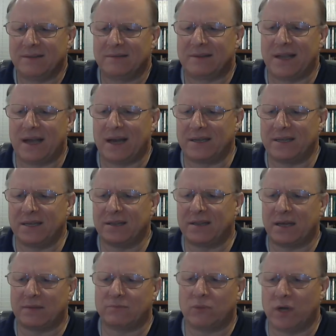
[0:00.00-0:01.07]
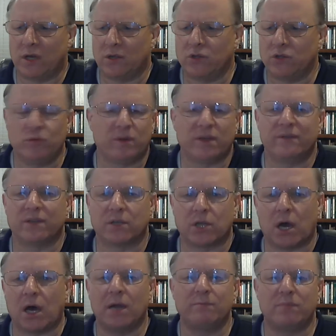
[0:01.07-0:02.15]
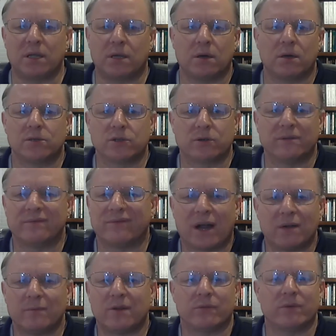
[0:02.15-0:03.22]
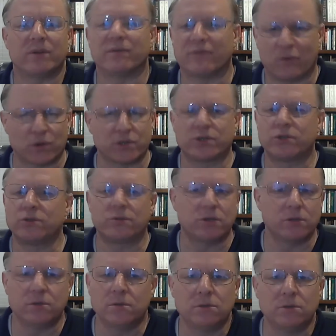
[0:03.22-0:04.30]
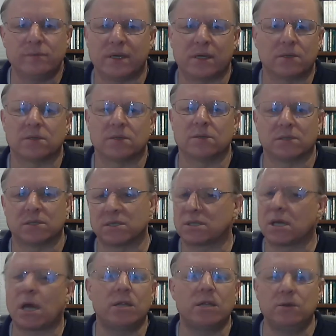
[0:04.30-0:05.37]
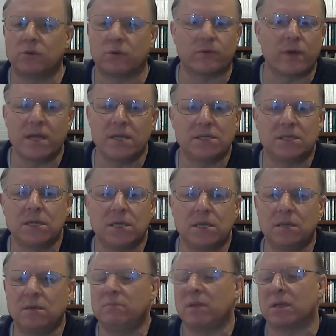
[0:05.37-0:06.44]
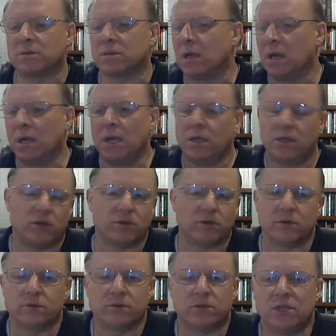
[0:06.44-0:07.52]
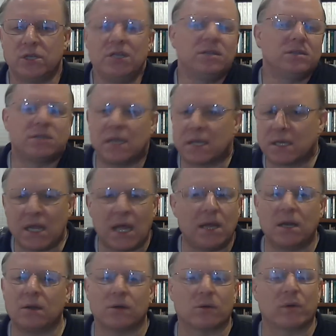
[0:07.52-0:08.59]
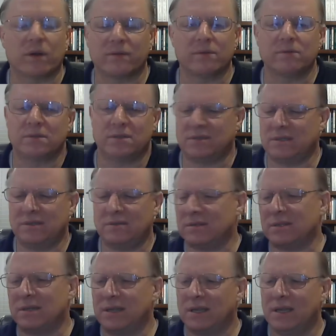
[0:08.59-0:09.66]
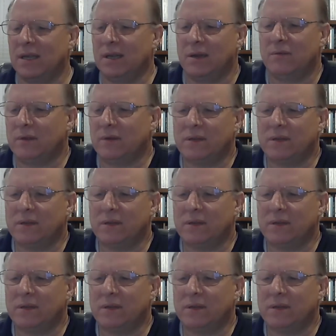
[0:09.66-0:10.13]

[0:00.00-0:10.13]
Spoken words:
the idea that, well, you believe in God because your environment reinforced you to, because of the society you were raised in, because your genes dictated or whatever, well,